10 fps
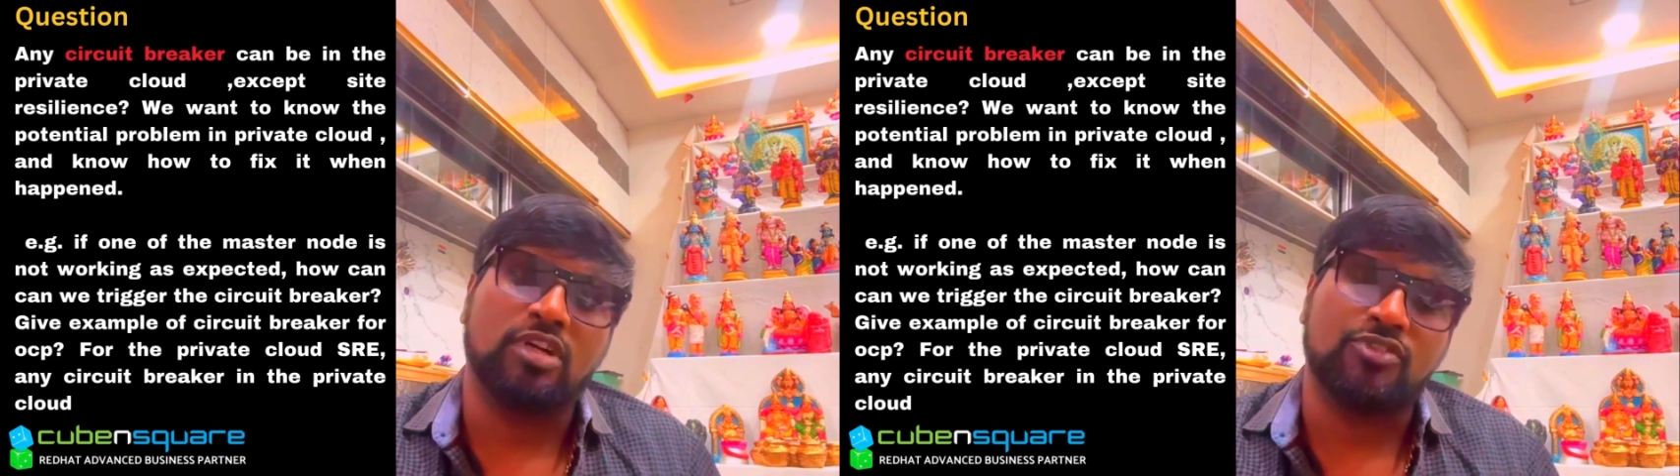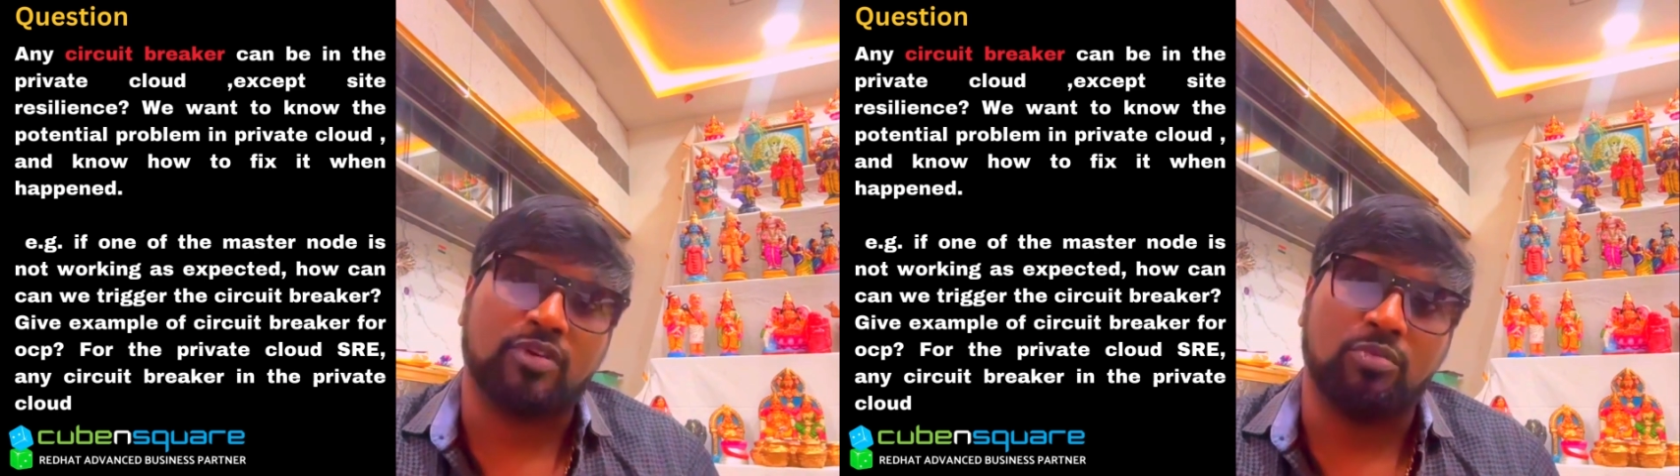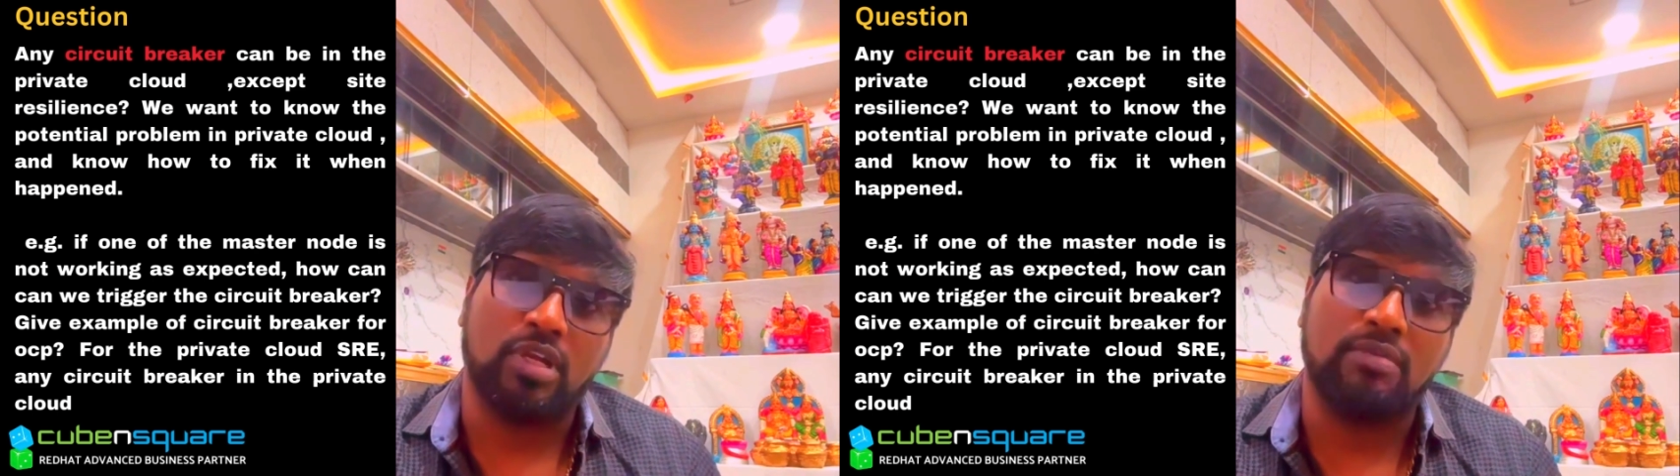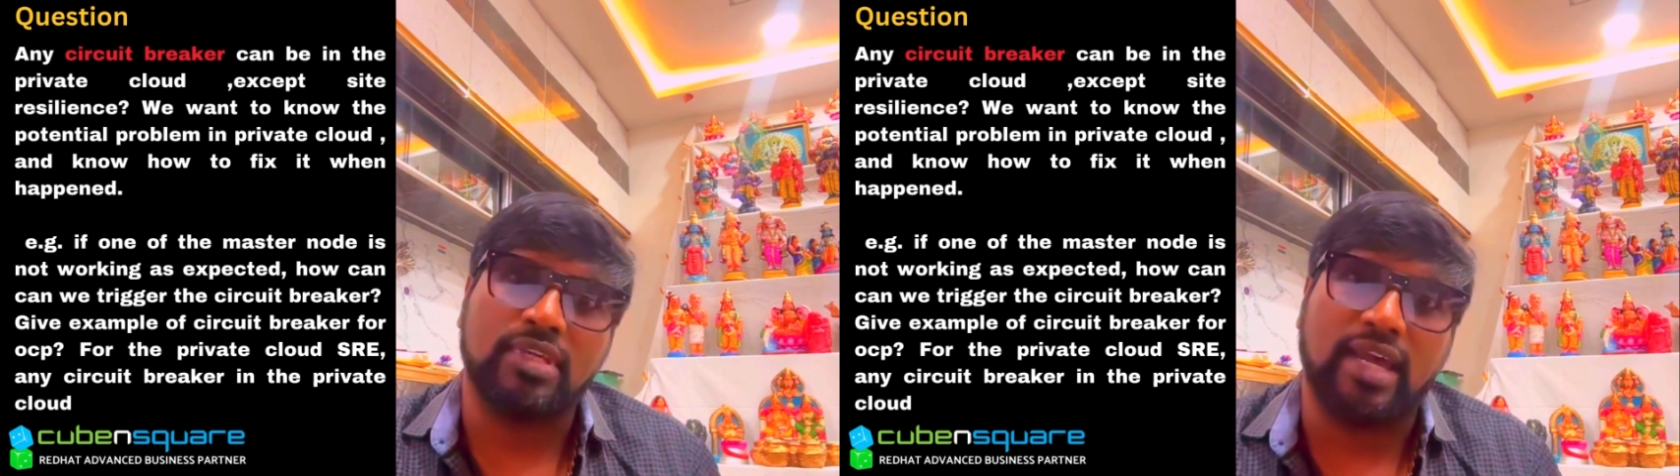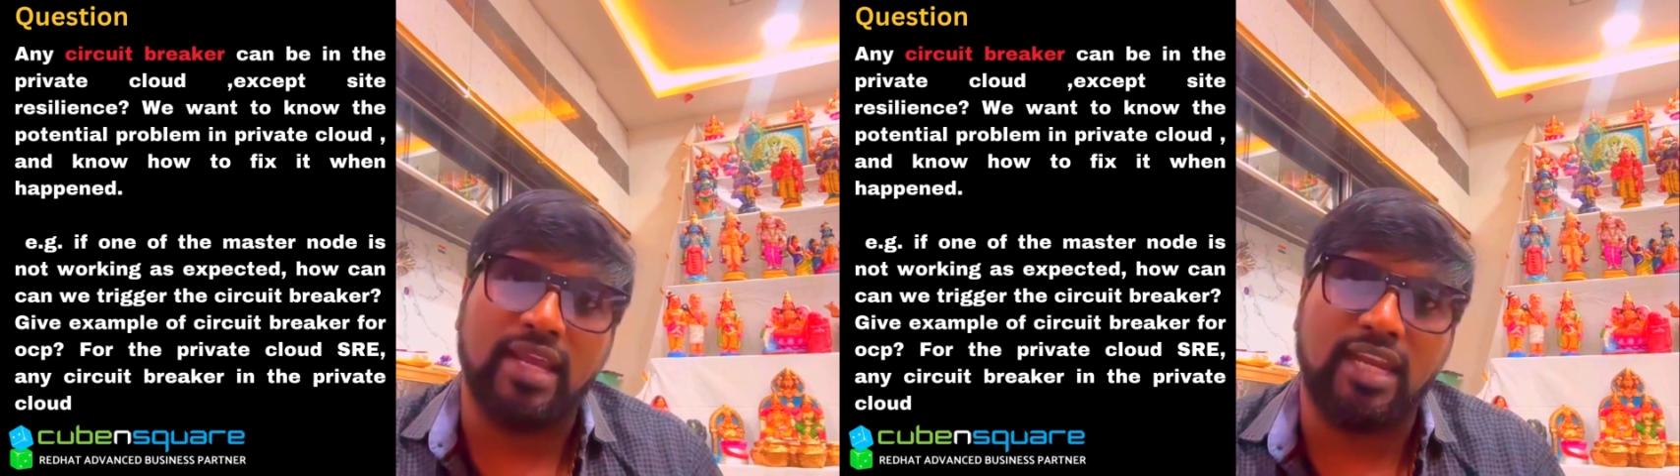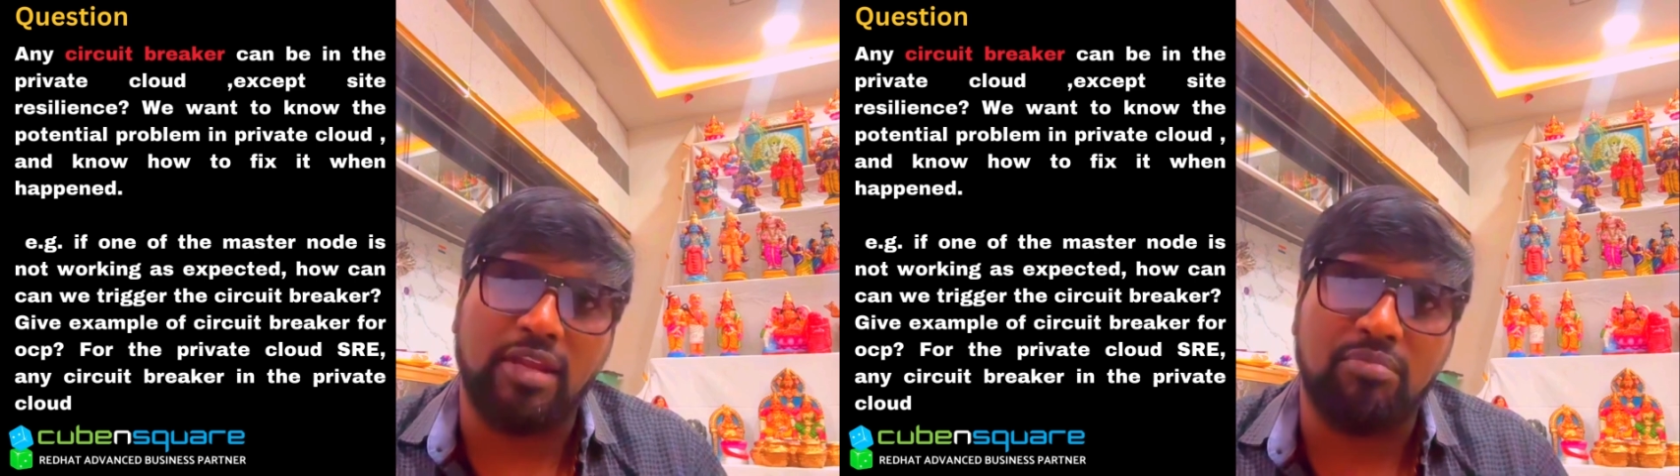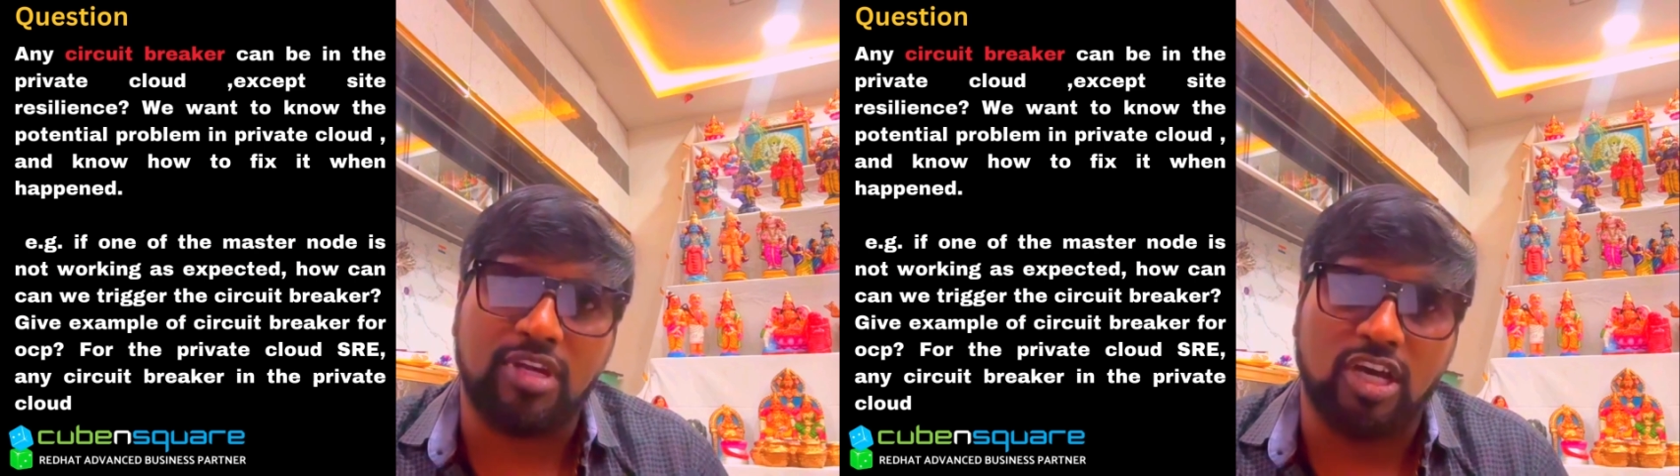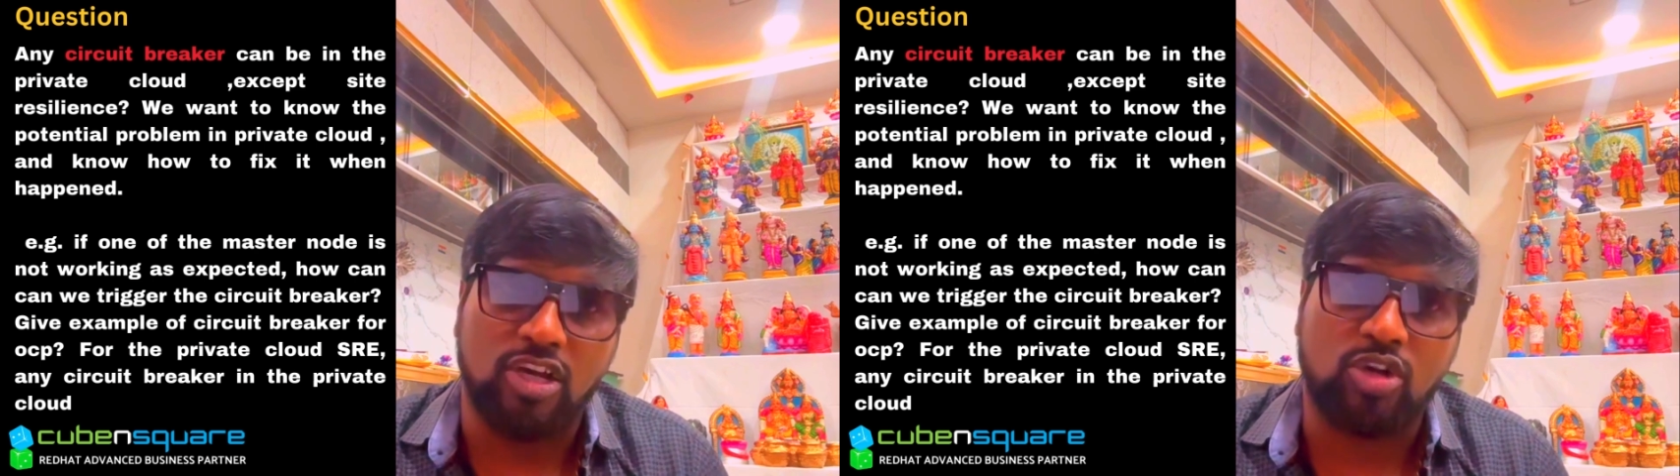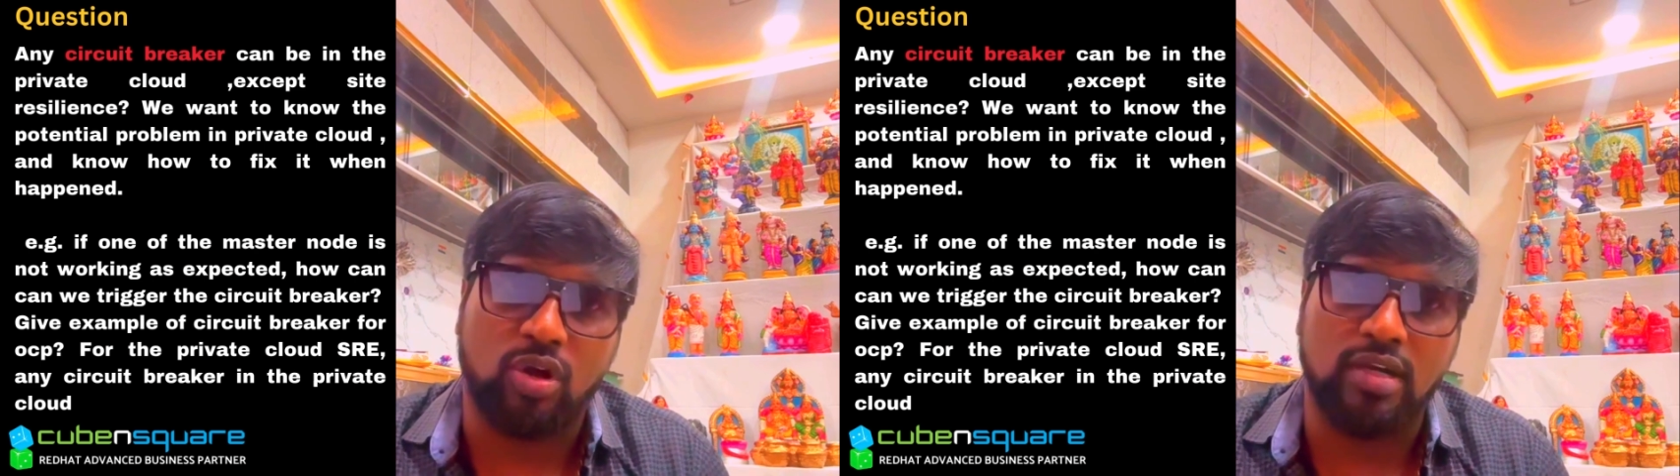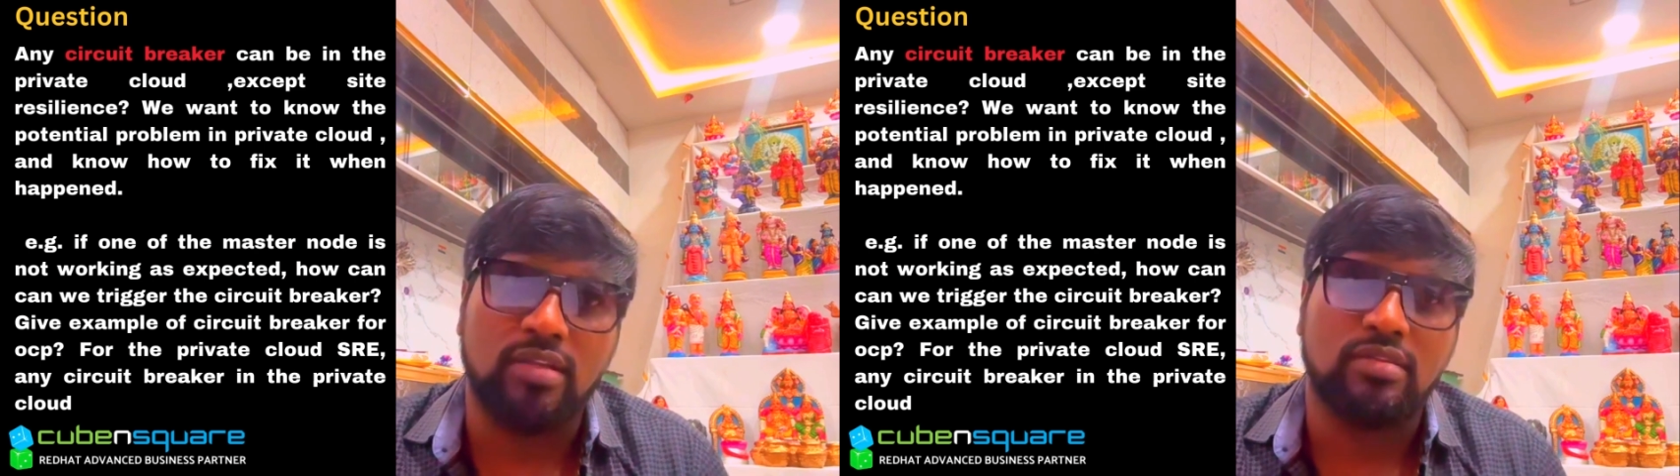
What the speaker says: was from one of the guy named Com.